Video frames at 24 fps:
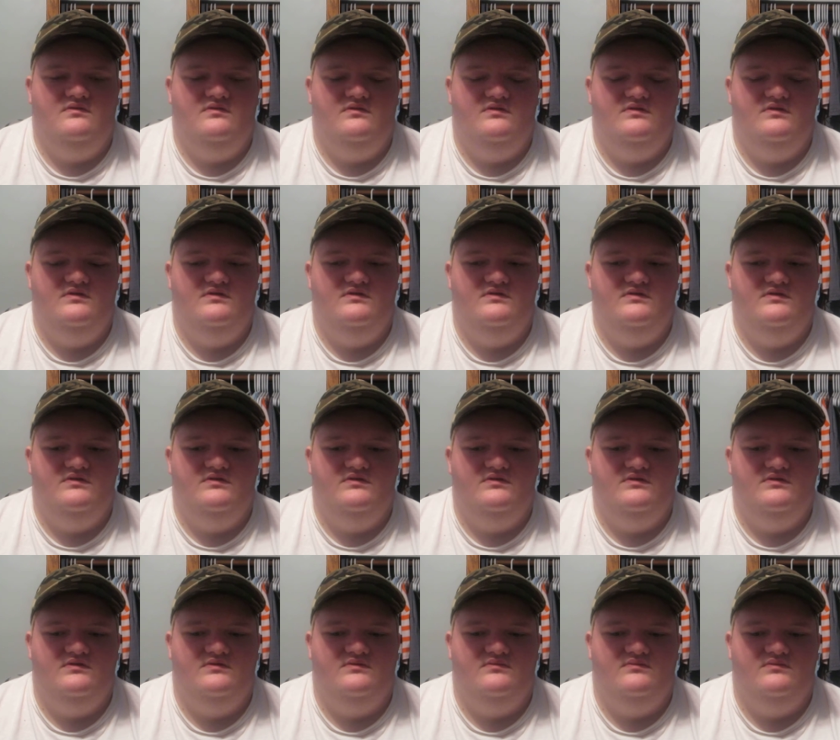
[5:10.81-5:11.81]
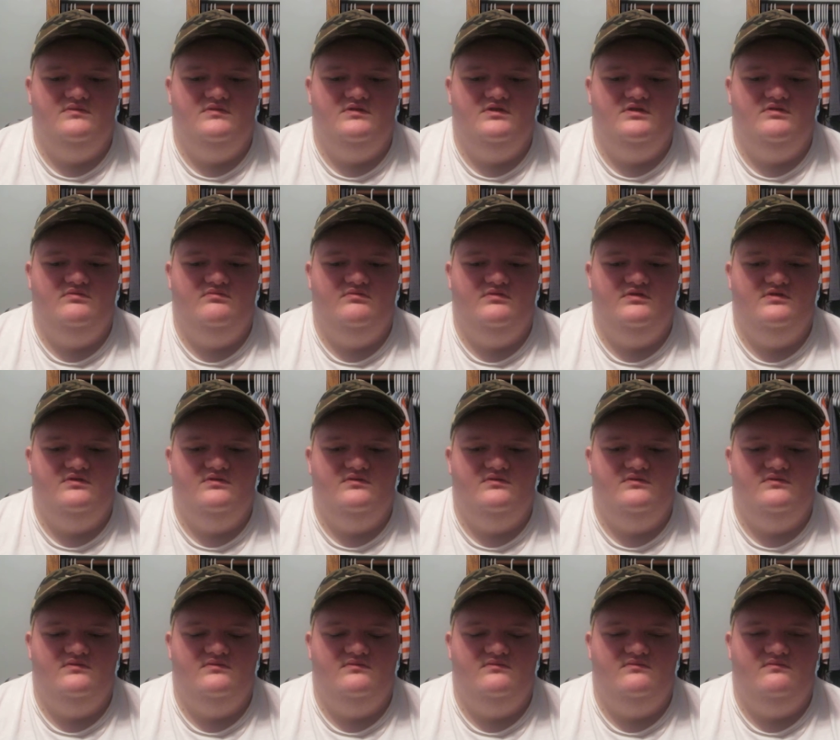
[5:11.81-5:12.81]
And then um, then
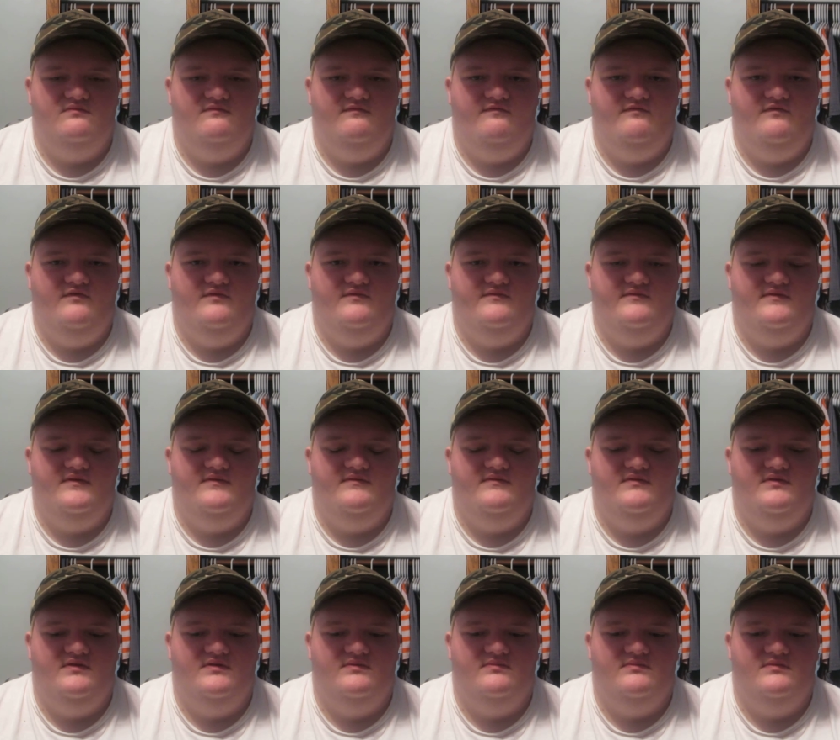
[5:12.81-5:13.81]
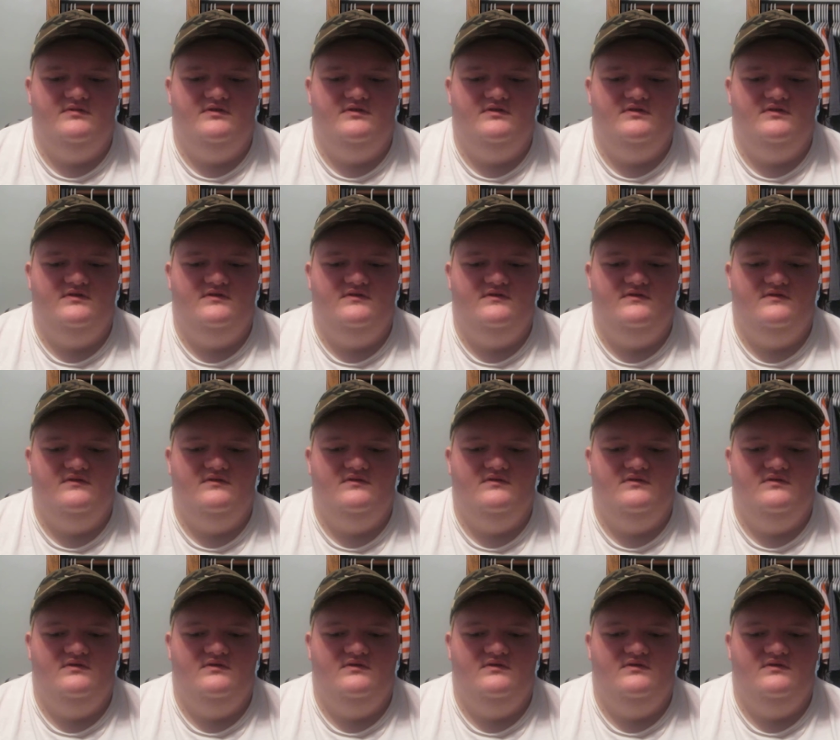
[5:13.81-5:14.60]
run for 15 minutes,